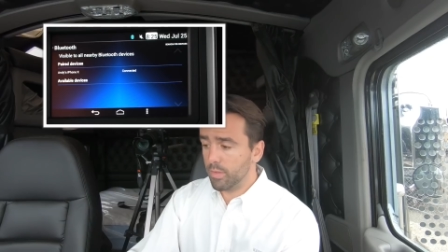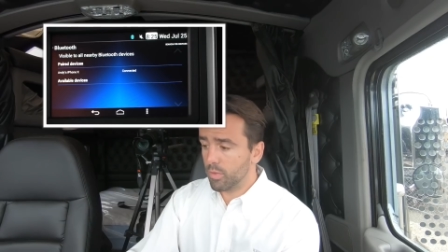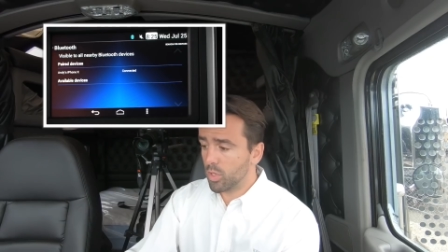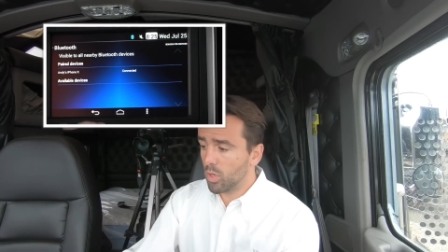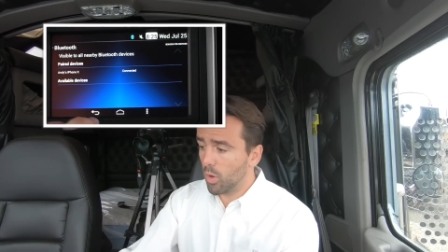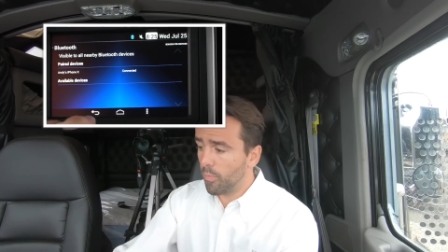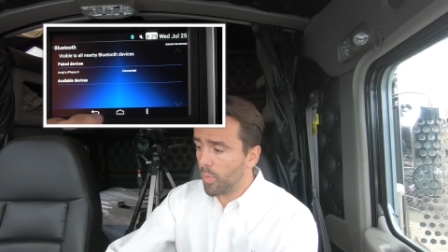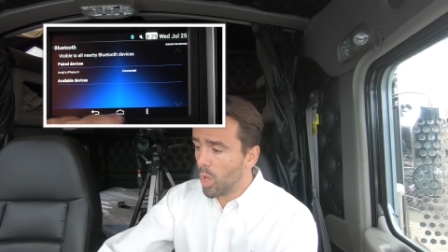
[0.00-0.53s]

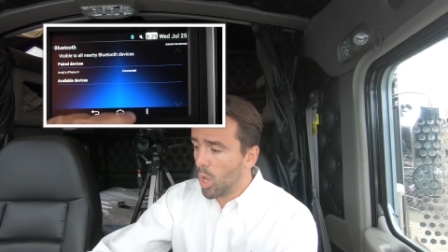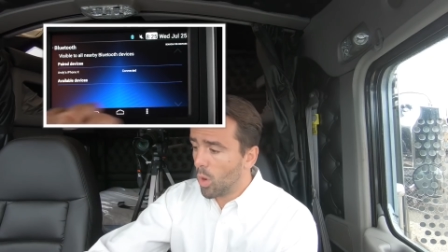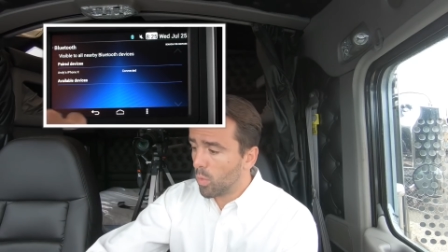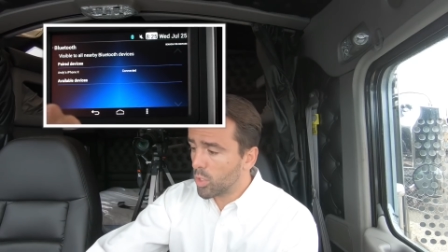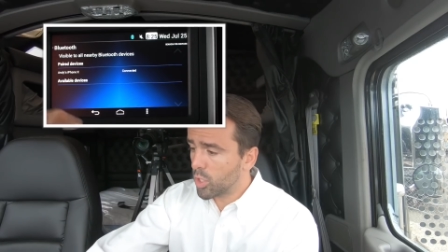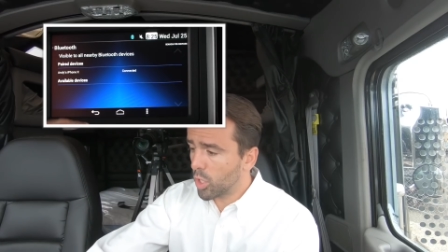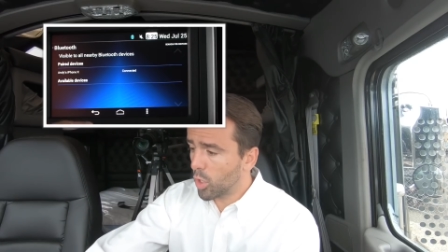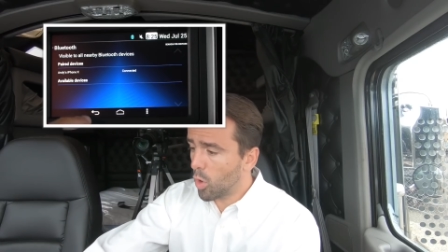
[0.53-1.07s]
So we're
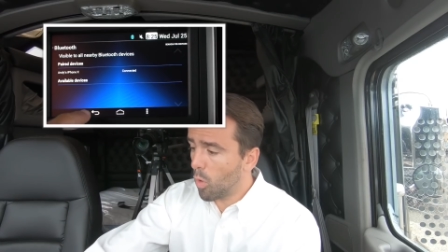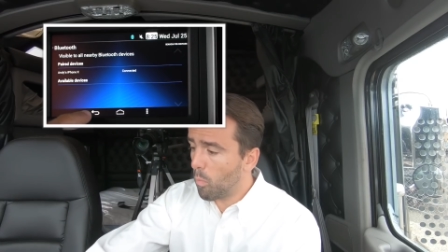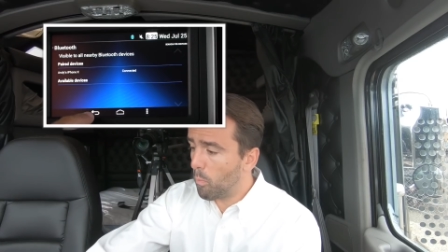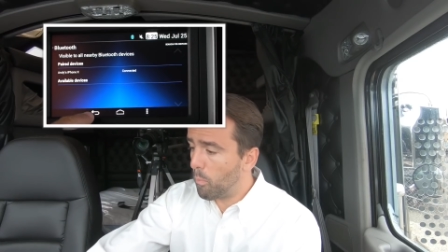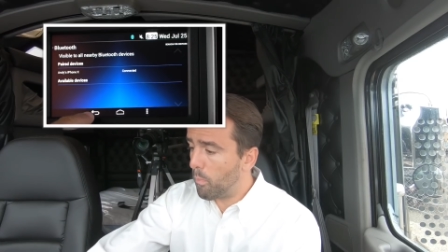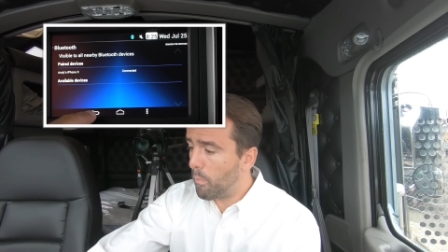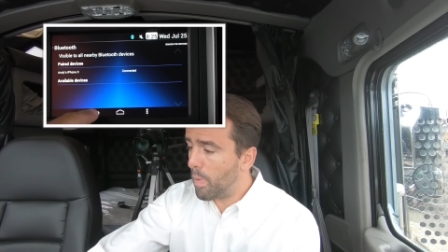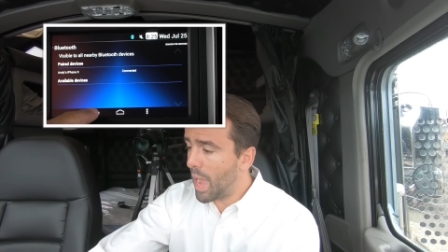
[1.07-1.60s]
just going to go
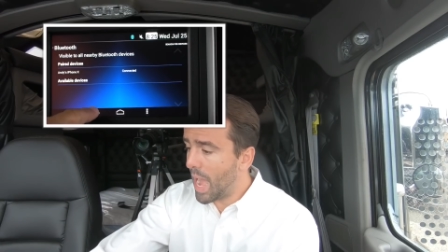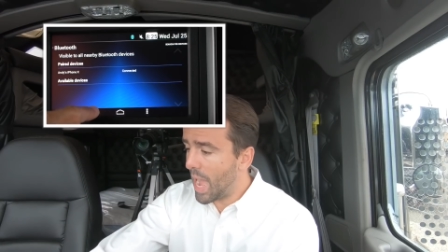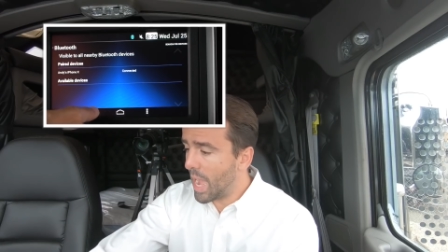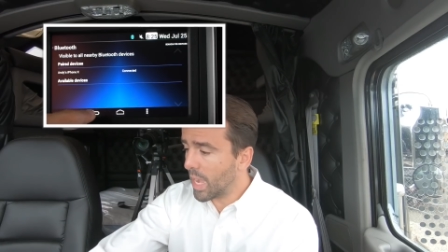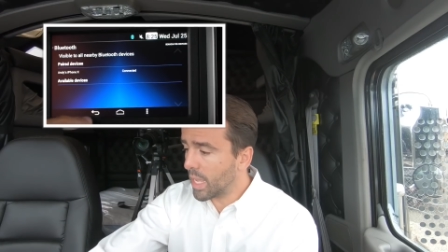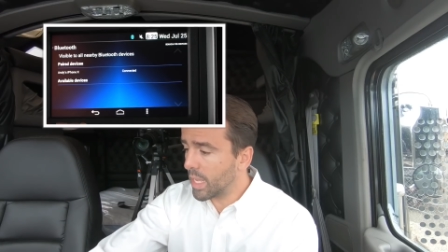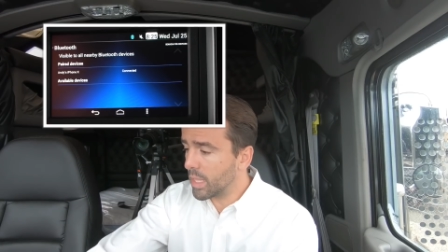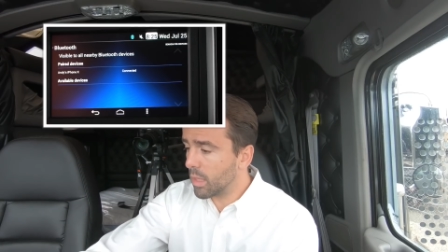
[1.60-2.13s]

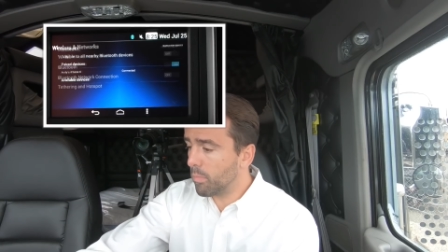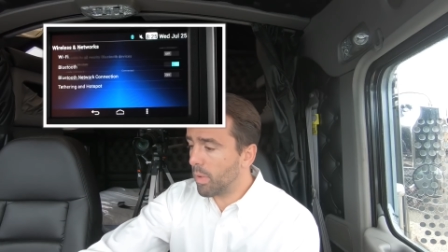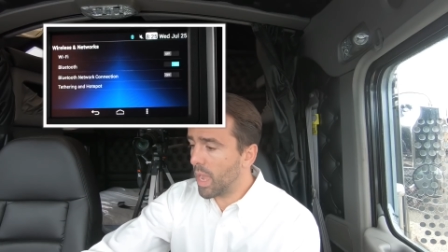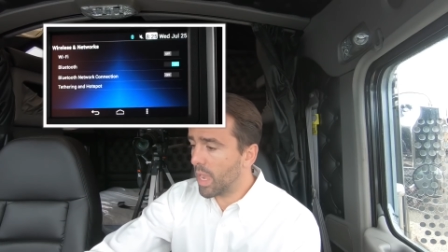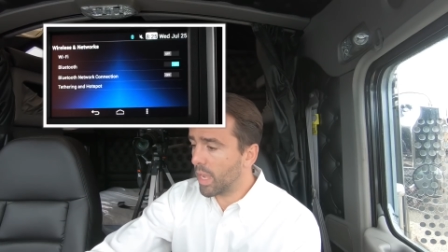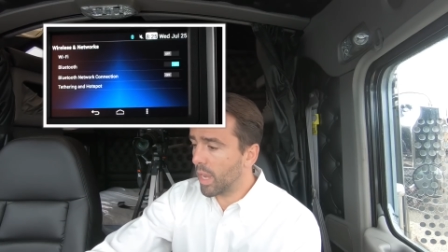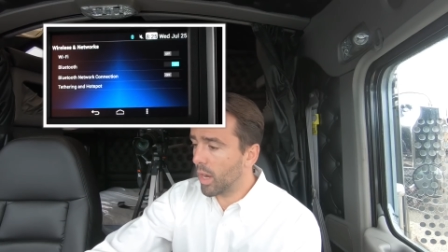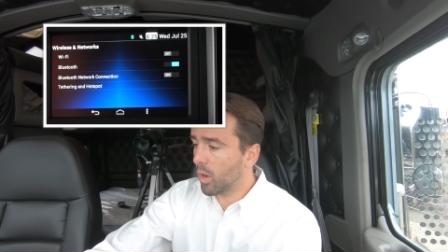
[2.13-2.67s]
back, hit the
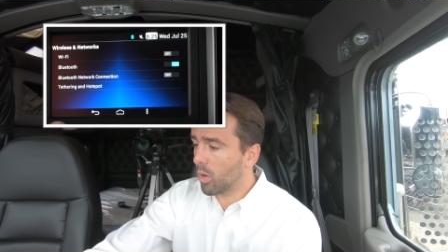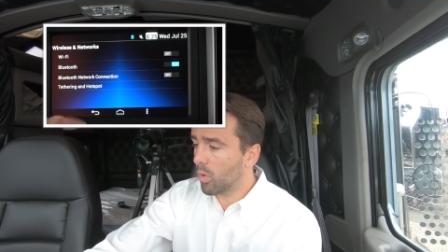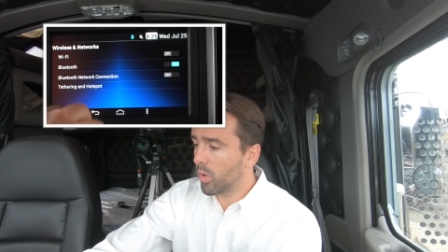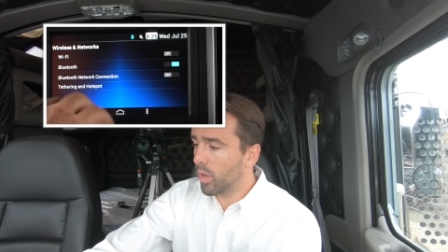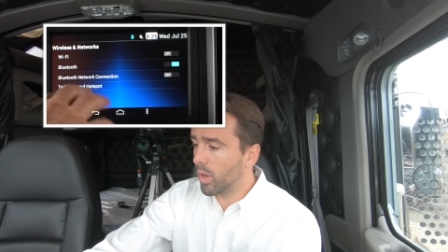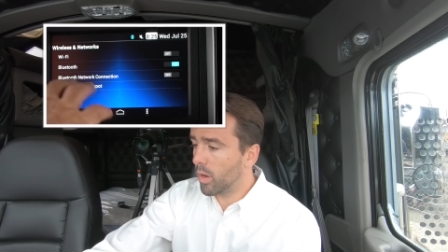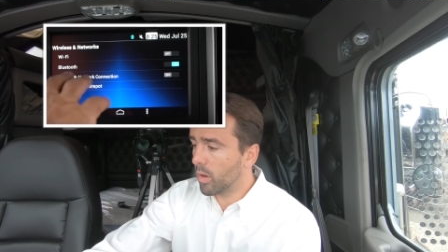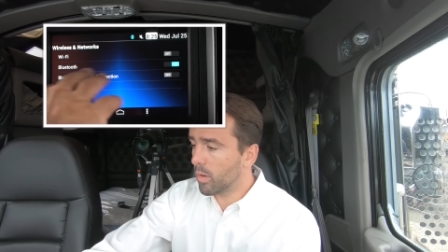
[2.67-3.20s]
back arrow
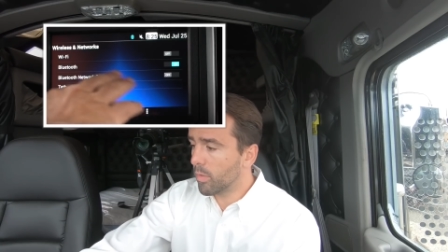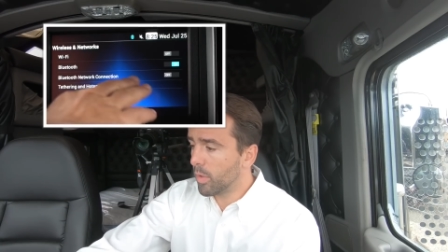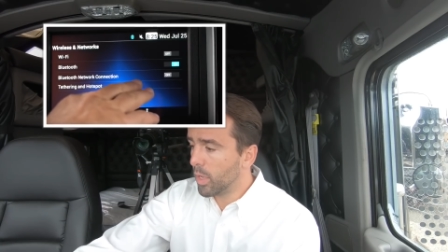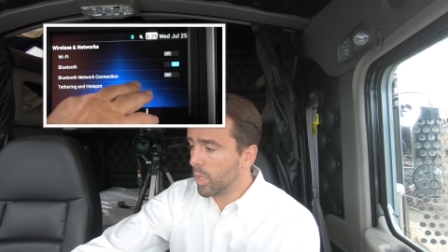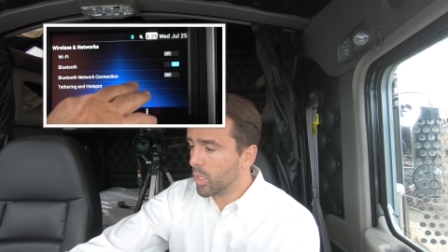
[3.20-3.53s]
here.